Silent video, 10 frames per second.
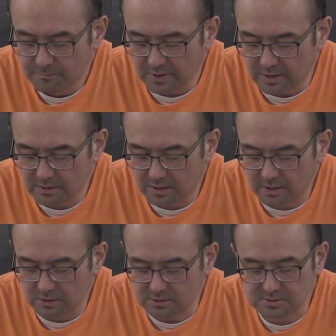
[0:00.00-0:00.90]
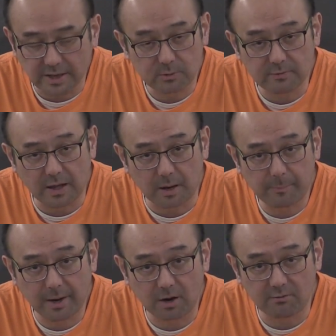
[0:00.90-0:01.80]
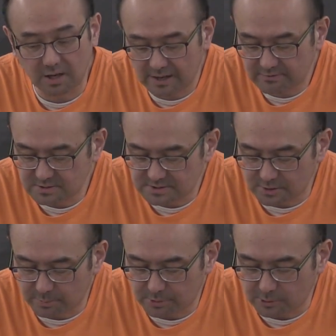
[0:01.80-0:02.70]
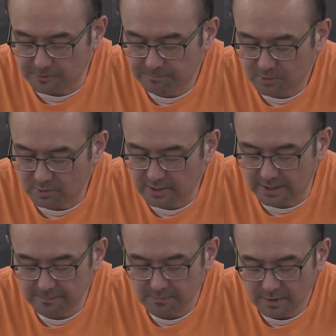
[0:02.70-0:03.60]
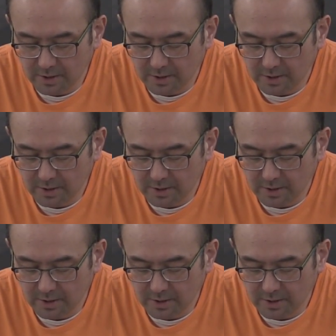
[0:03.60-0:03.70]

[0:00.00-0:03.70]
And it looks like we've got a pair of 11s there to pull, okay?